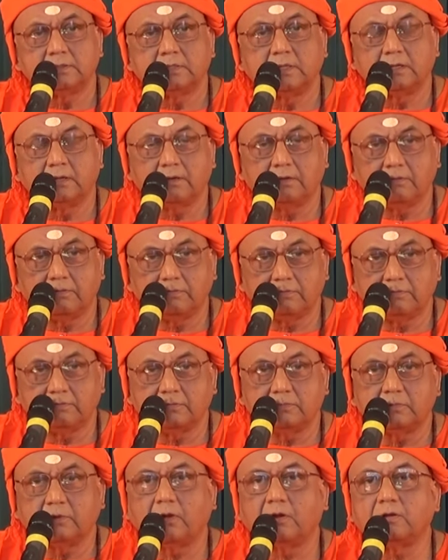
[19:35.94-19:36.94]

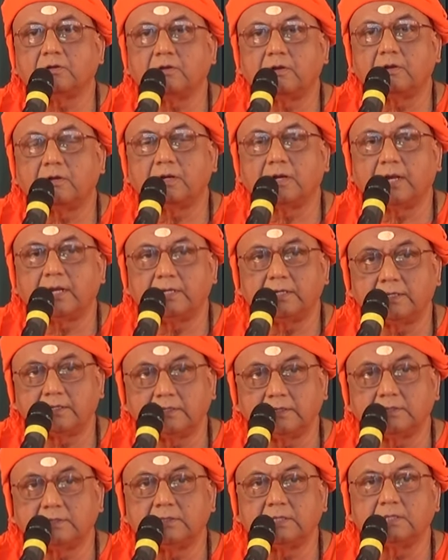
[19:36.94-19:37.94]
not all right,
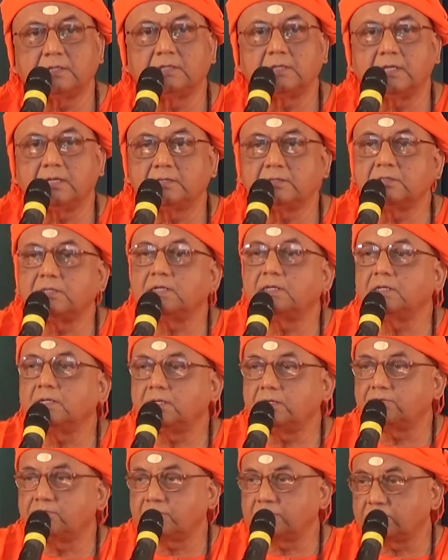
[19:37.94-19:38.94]
it is sick.
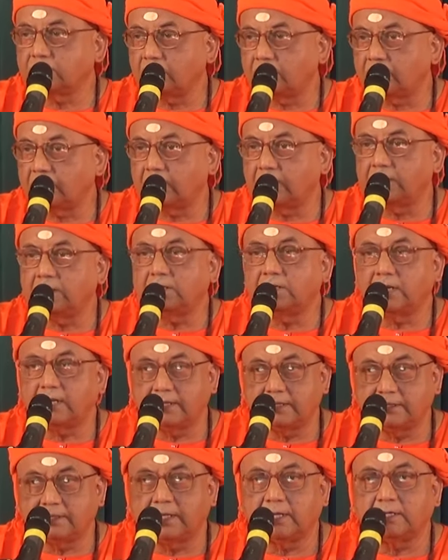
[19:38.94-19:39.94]
Yesterday it was all right,
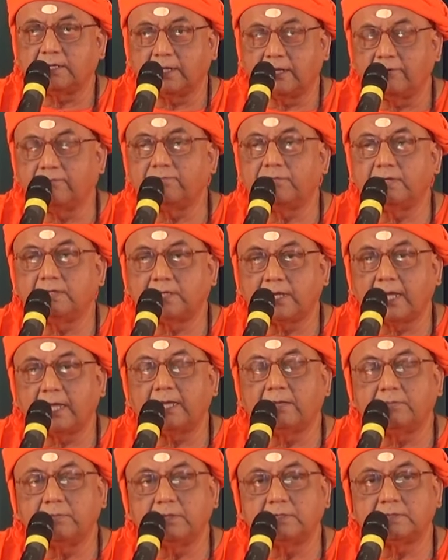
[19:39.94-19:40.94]
like that. Every
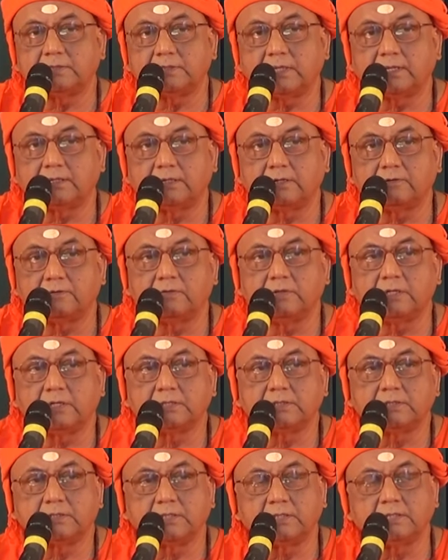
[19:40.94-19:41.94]
time it is undergoing
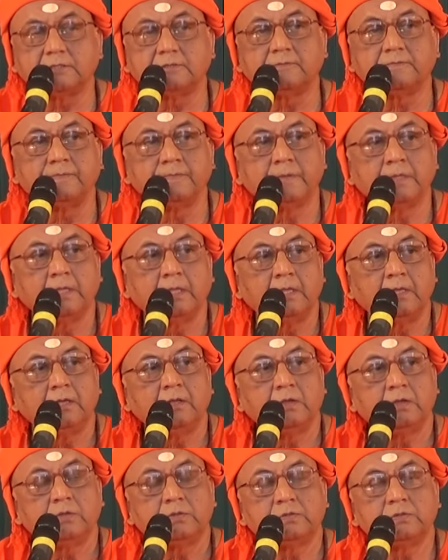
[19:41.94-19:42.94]
a change.
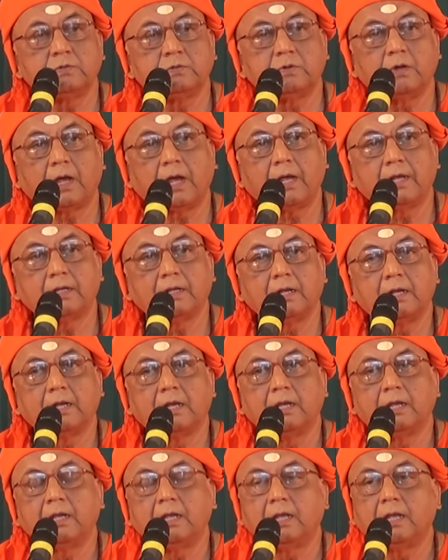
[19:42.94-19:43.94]
So
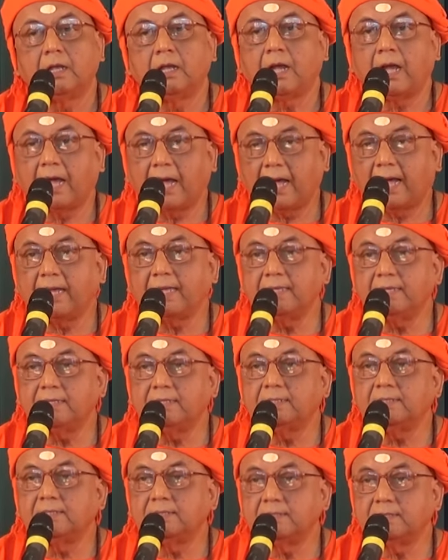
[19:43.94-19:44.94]

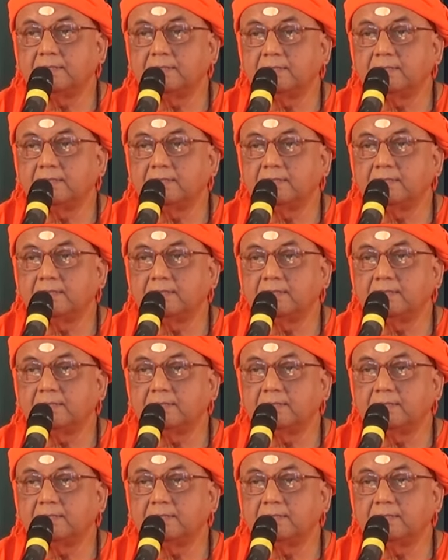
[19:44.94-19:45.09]
I